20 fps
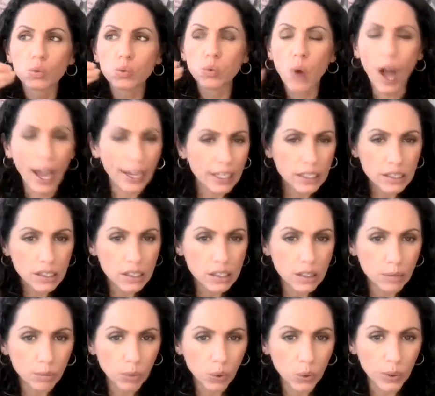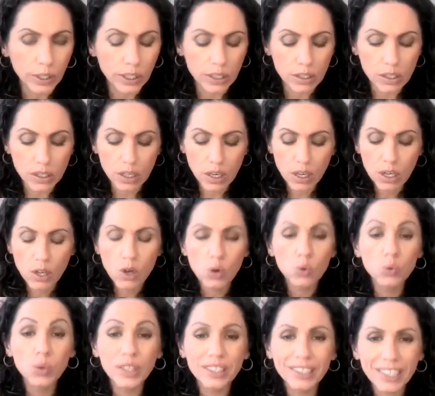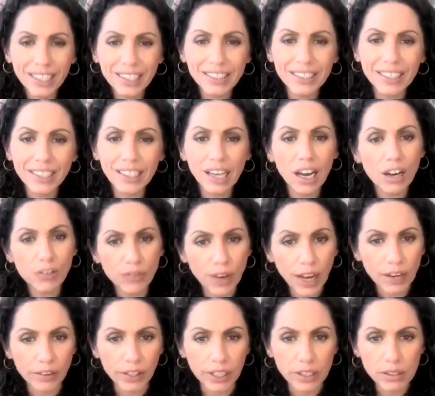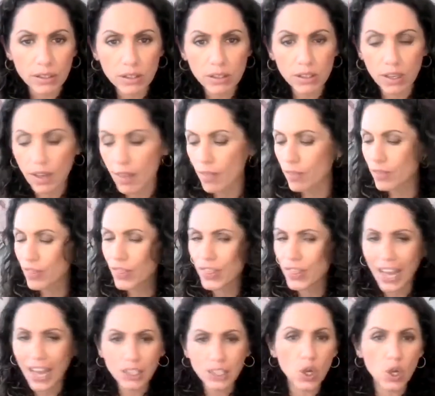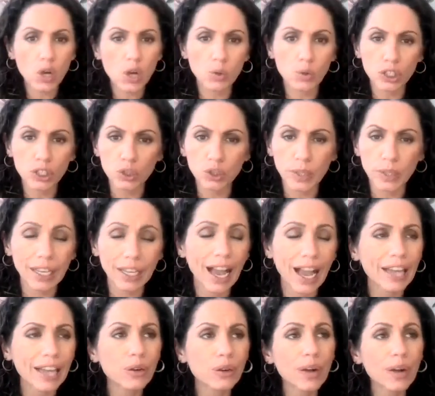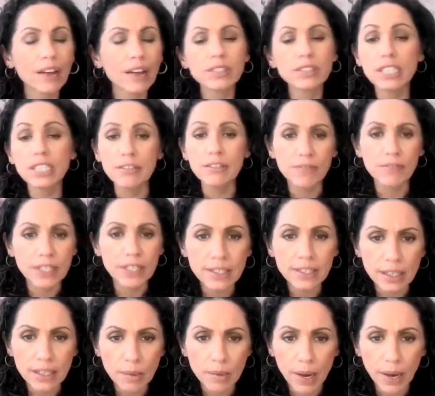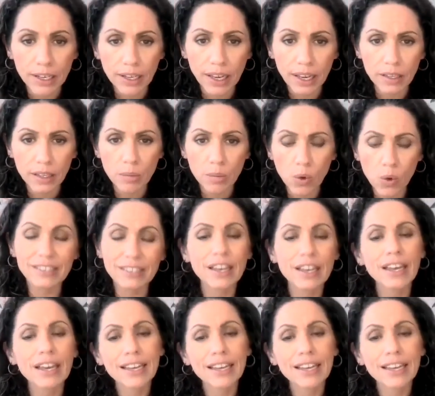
Why is this important? We're killing a virus. That's all we're doing. I don't have to convince anybody anymore.